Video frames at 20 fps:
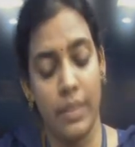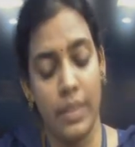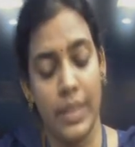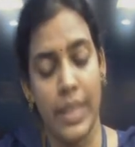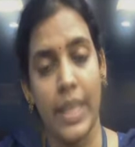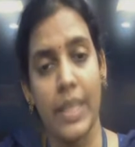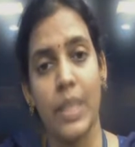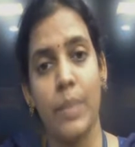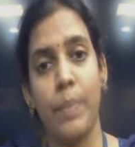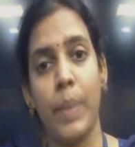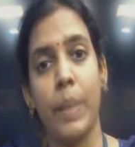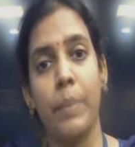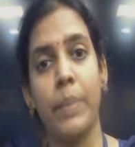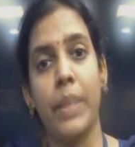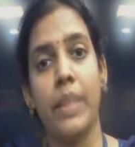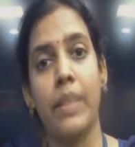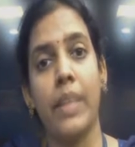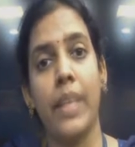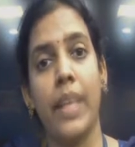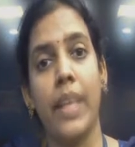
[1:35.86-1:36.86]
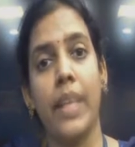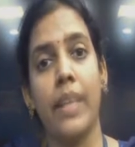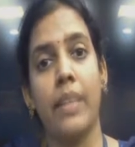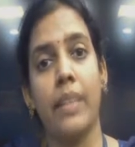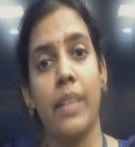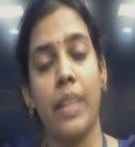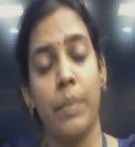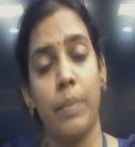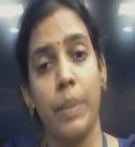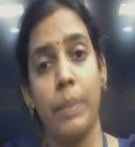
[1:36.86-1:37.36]
tax payment date,
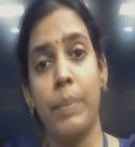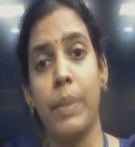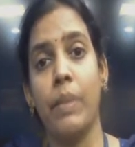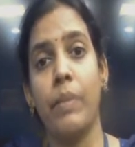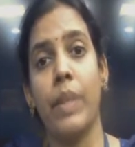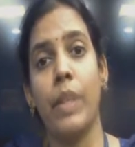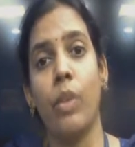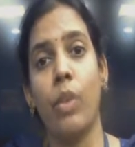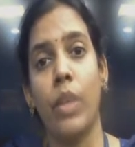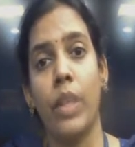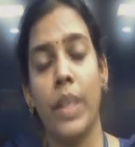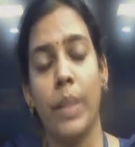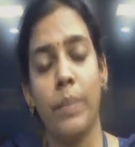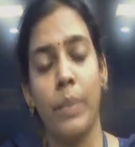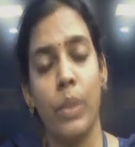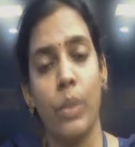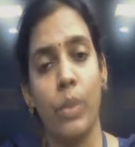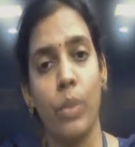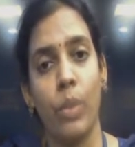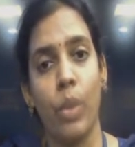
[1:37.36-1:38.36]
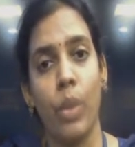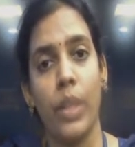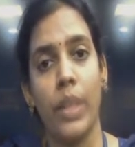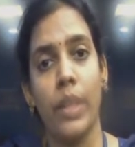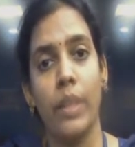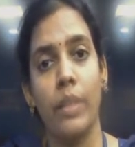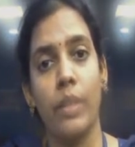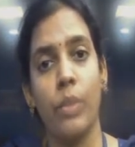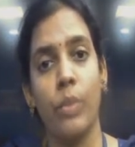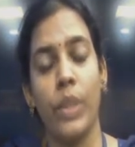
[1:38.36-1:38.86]
and people were not able to log
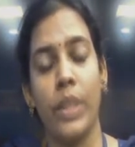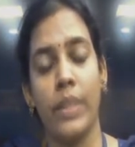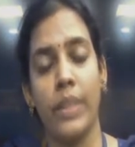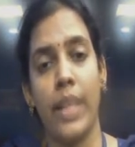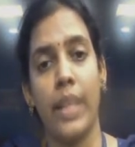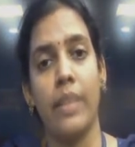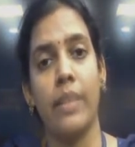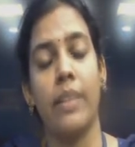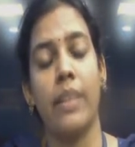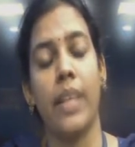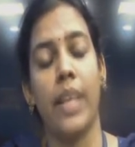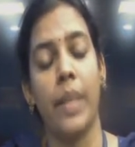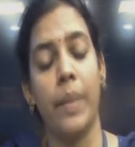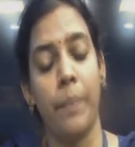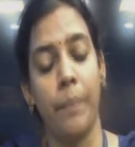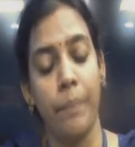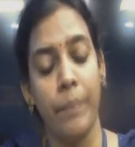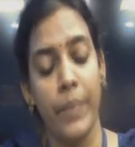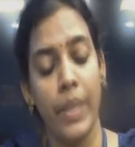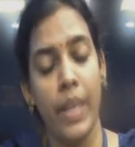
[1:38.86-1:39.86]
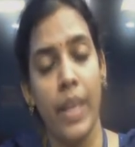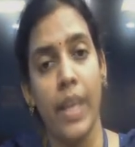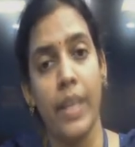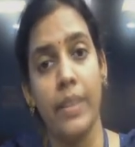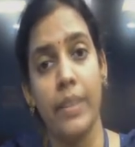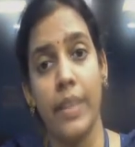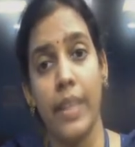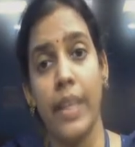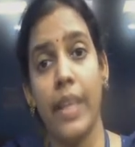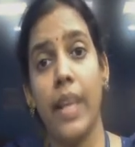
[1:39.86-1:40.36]
in during that time,
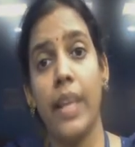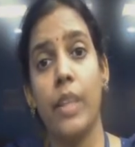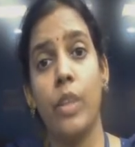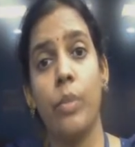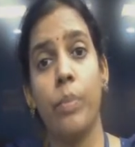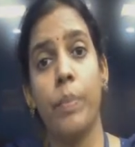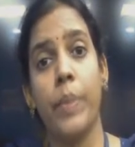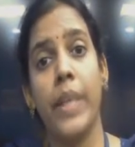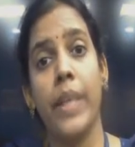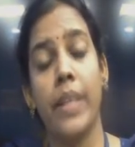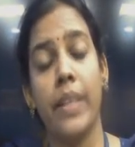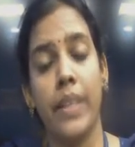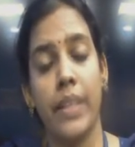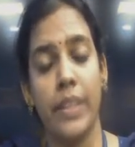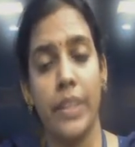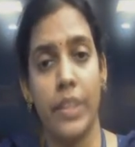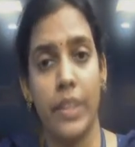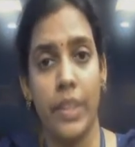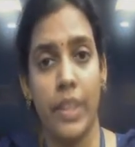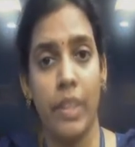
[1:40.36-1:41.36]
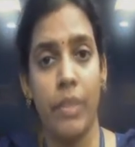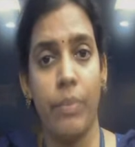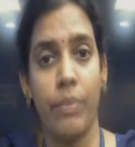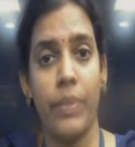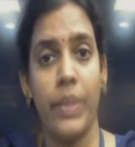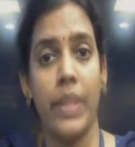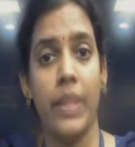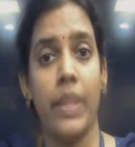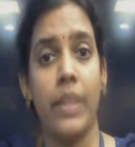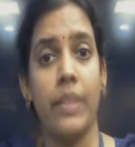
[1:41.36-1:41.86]
and they had to pay an additional
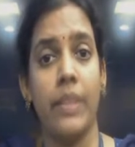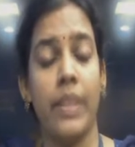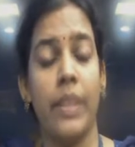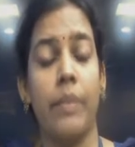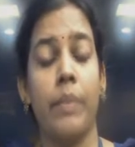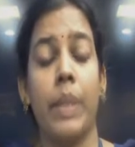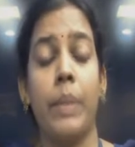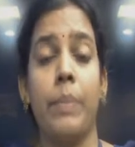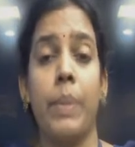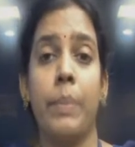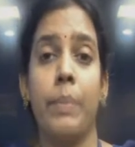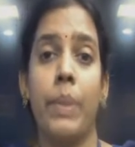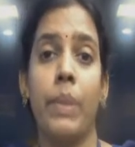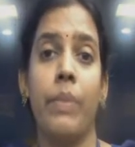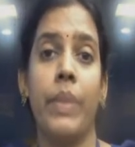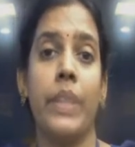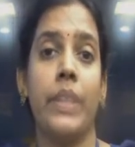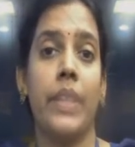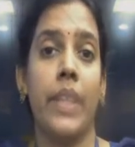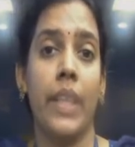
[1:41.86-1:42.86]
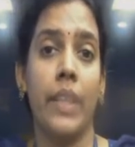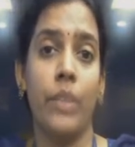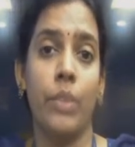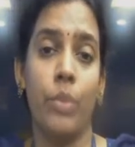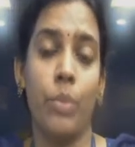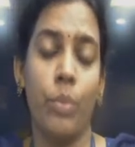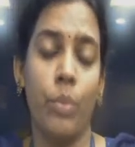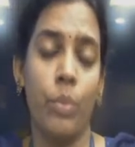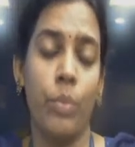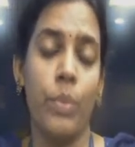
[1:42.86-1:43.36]
fee, and people were trying
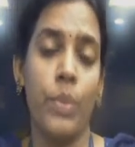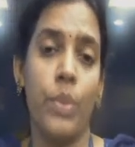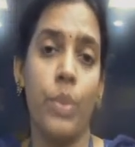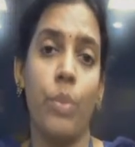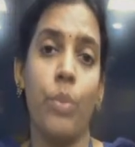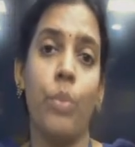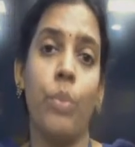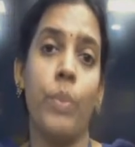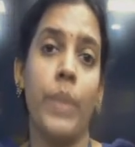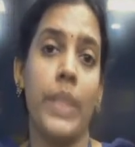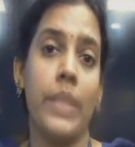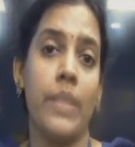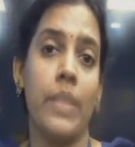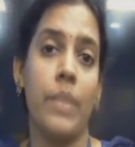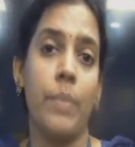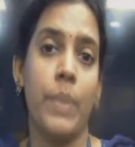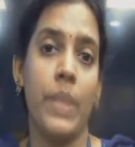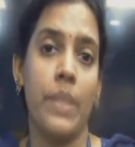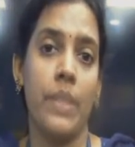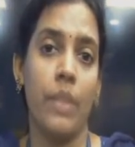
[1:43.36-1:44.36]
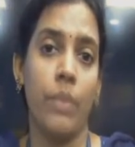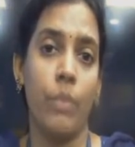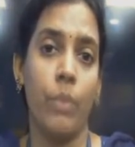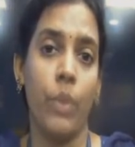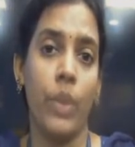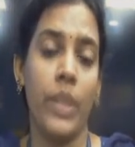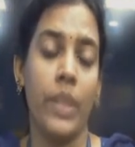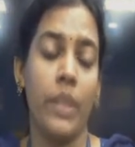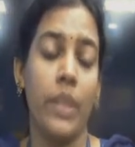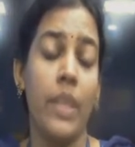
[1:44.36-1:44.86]
to sue HSBC
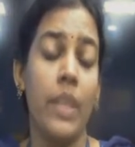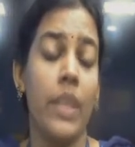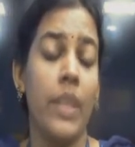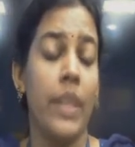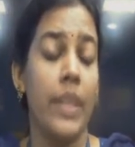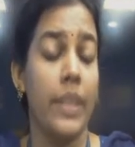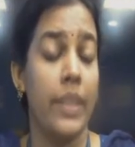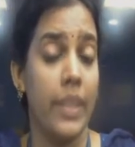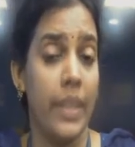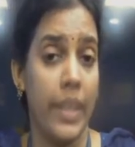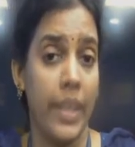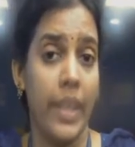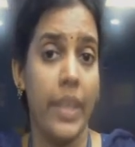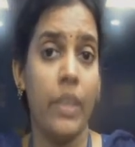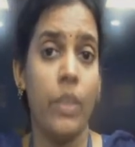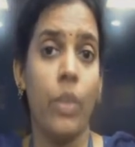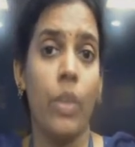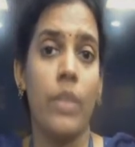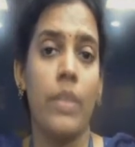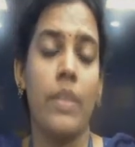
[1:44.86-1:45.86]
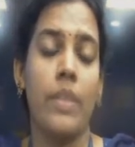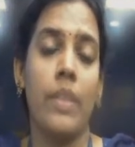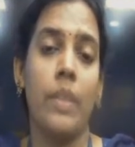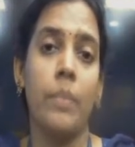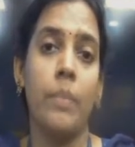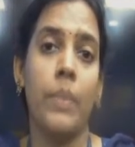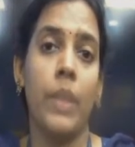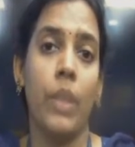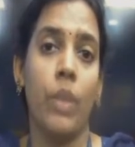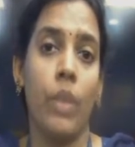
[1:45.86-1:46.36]
for it. It again caused
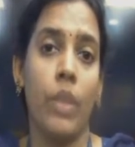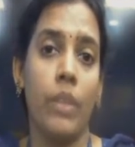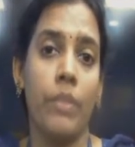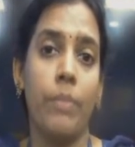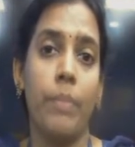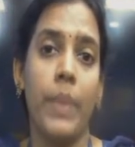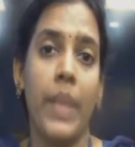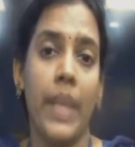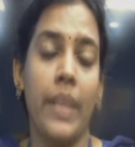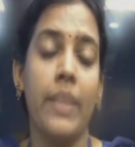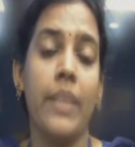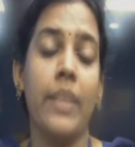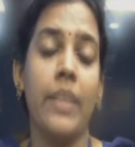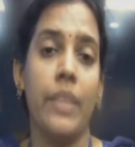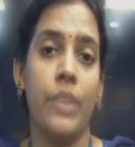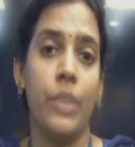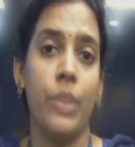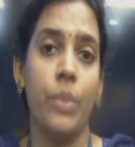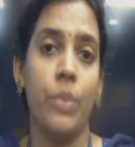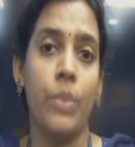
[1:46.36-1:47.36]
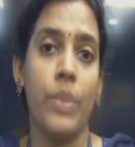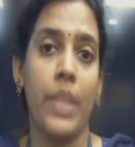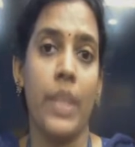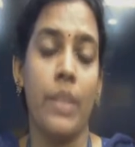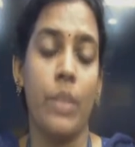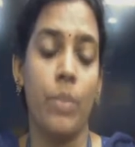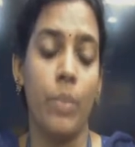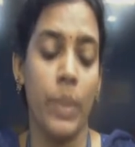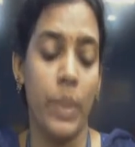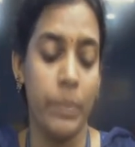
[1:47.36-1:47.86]
them a lot of branding issues
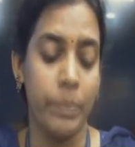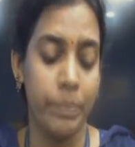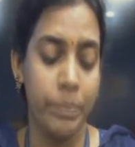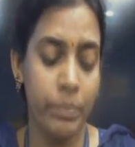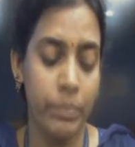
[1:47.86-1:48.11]
as well.